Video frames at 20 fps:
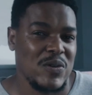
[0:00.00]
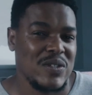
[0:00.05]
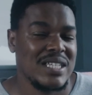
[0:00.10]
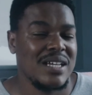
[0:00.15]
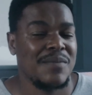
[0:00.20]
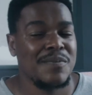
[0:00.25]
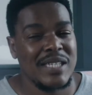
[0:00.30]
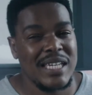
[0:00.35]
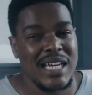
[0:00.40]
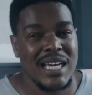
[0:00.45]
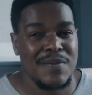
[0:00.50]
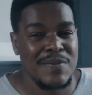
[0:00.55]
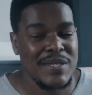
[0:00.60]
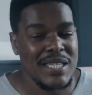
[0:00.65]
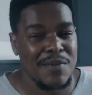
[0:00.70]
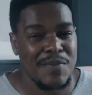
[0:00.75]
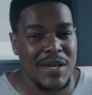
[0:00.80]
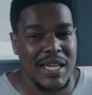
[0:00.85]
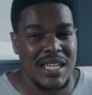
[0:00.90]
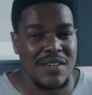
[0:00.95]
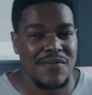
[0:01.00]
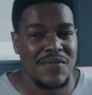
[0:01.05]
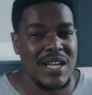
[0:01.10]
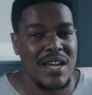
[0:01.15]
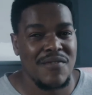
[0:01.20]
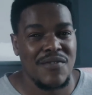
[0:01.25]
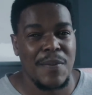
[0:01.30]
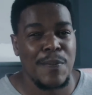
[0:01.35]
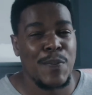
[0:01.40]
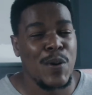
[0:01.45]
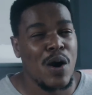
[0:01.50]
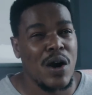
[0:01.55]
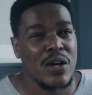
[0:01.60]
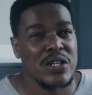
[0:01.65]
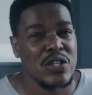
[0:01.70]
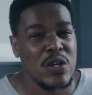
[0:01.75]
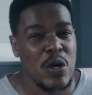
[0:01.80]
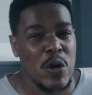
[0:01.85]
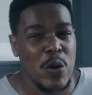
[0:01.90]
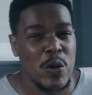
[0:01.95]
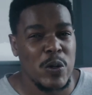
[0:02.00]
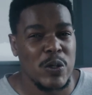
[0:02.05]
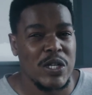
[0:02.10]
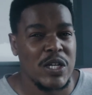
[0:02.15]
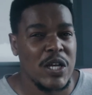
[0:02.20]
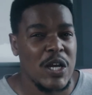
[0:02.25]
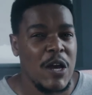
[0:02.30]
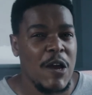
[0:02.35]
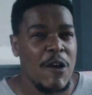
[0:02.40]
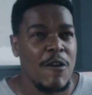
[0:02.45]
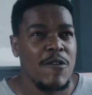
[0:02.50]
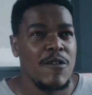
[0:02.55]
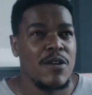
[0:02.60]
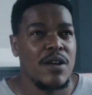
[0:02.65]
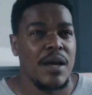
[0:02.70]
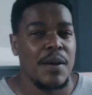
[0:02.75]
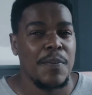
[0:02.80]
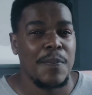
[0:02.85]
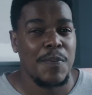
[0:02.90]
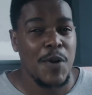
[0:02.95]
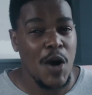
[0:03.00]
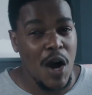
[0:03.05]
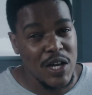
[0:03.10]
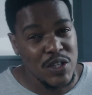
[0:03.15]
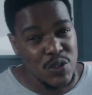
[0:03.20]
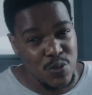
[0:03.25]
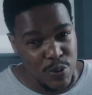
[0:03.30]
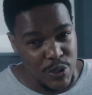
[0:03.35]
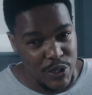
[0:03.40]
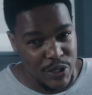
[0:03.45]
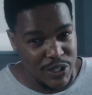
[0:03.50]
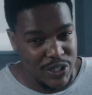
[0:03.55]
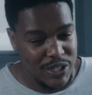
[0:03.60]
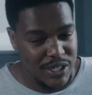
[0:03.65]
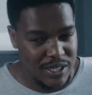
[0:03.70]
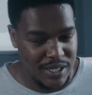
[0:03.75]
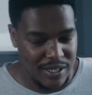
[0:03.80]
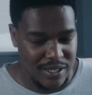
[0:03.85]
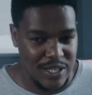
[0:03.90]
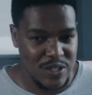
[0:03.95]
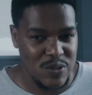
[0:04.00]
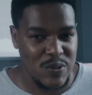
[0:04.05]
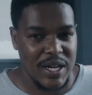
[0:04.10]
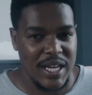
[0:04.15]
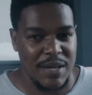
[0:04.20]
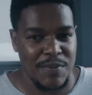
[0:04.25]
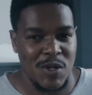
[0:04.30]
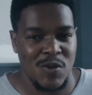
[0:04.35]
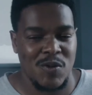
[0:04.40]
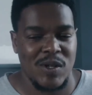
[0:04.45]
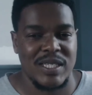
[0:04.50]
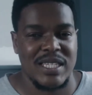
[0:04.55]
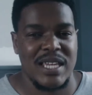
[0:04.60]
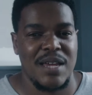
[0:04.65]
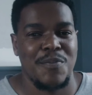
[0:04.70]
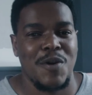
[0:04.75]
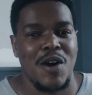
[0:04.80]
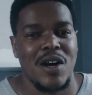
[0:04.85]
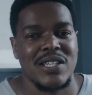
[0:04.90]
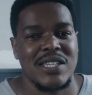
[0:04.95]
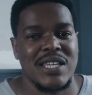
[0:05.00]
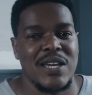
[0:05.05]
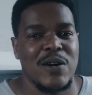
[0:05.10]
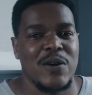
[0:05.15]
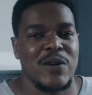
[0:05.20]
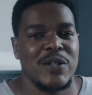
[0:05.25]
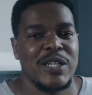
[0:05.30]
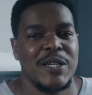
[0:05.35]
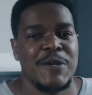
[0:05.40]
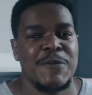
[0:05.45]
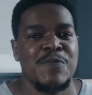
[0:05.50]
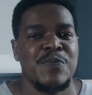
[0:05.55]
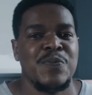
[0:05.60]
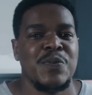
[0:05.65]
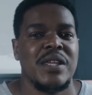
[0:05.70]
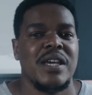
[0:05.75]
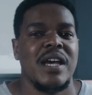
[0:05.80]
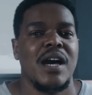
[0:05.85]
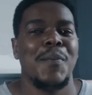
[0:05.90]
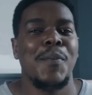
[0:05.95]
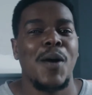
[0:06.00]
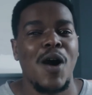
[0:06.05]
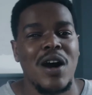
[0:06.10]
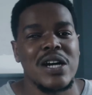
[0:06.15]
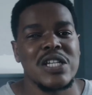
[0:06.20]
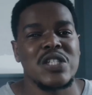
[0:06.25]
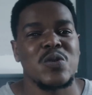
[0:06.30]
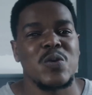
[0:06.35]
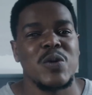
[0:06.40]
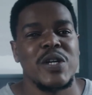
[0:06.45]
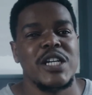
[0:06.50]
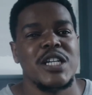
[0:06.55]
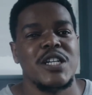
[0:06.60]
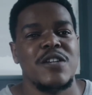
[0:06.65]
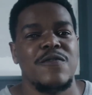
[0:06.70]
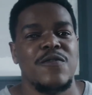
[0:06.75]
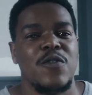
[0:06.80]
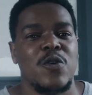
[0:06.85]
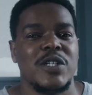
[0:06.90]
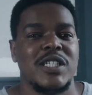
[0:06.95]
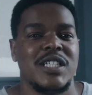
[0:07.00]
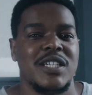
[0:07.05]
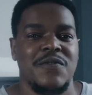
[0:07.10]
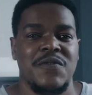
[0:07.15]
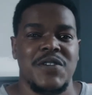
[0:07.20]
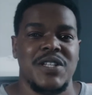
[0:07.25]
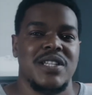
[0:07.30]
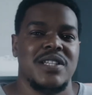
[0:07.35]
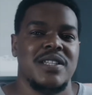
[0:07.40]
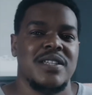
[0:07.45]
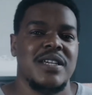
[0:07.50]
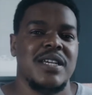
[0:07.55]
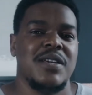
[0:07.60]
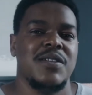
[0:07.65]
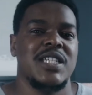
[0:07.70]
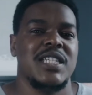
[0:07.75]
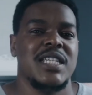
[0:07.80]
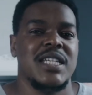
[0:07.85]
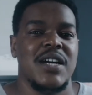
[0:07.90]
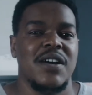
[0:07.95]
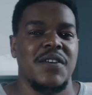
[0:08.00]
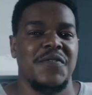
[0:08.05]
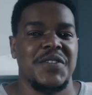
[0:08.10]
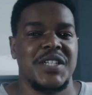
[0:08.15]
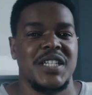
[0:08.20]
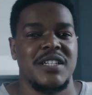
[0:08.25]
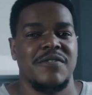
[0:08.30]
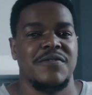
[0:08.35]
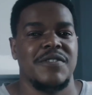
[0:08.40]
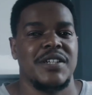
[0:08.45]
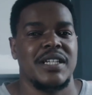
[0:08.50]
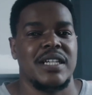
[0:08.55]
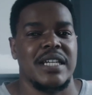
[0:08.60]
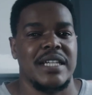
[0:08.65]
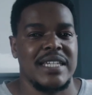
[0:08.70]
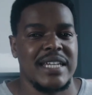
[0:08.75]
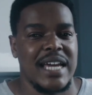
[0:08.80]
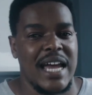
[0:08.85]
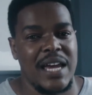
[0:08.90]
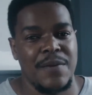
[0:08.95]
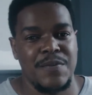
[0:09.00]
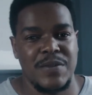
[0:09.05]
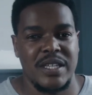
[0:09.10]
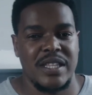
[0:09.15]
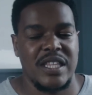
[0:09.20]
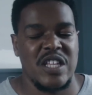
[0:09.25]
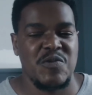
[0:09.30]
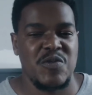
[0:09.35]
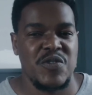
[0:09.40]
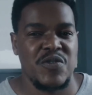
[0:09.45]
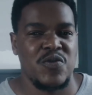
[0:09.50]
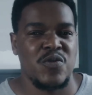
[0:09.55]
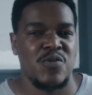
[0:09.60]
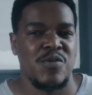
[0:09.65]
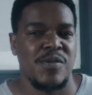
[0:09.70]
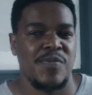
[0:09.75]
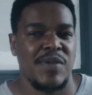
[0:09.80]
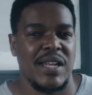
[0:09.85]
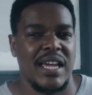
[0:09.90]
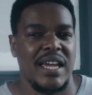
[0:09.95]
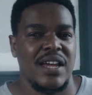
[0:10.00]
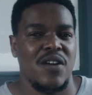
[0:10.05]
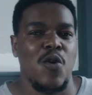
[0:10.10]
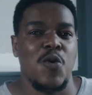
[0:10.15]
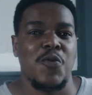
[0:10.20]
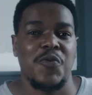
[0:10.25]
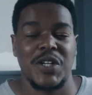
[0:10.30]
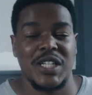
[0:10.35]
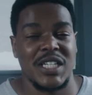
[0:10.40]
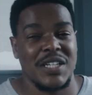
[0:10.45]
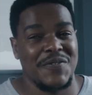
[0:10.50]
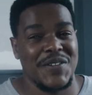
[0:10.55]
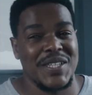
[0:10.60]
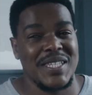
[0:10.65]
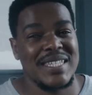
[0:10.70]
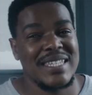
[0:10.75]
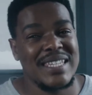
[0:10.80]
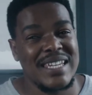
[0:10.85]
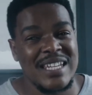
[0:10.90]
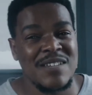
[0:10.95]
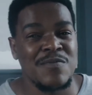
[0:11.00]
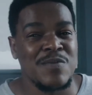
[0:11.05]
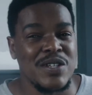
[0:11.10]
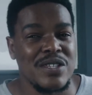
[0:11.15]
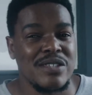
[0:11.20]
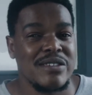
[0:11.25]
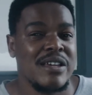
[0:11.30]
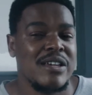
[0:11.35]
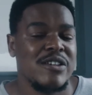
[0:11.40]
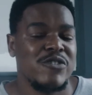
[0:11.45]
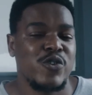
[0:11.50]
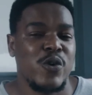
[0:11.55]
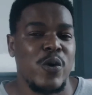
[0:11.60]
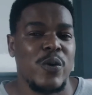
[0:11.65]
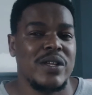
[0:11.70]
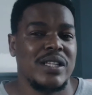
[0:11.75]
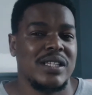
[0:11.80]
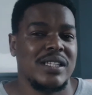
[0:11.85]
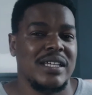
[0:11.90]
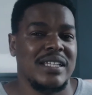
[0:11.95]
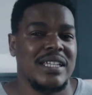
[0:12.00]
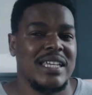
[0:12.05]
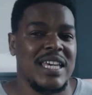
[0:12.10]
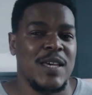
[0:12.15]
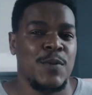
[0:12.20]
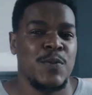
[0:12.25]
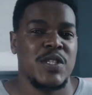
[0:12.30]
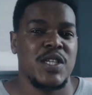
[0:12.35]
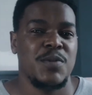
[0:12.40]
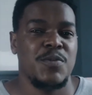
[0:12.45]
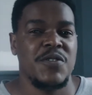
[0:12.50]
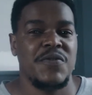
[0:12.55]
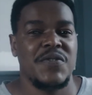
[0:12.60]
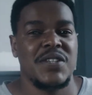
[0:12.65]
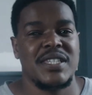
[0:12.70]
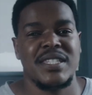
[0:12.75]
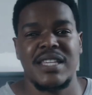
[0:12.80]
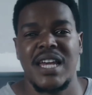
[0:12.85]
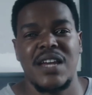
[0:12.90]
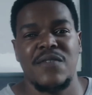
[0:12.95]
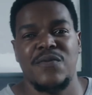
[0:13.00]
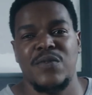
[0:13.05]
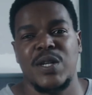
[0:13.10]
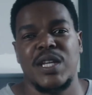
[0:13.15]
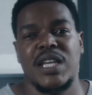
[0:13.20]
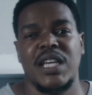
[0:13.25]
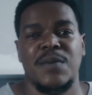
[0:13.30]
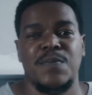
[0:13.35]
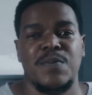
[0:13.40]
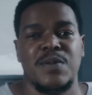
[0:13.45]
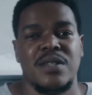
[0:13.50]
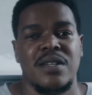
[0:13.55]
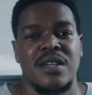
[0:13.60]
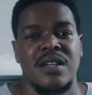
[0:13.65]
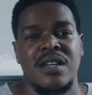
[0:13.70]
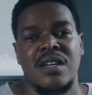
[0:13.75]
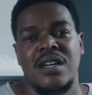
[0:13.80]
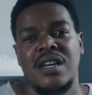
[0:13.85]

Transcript: Sometimes they might even have a passcode, a password. That's what I mean when I say passcode. A password for different times that the movie will be playing, or for different cinemas. So it keeps the movie safe. It keeps,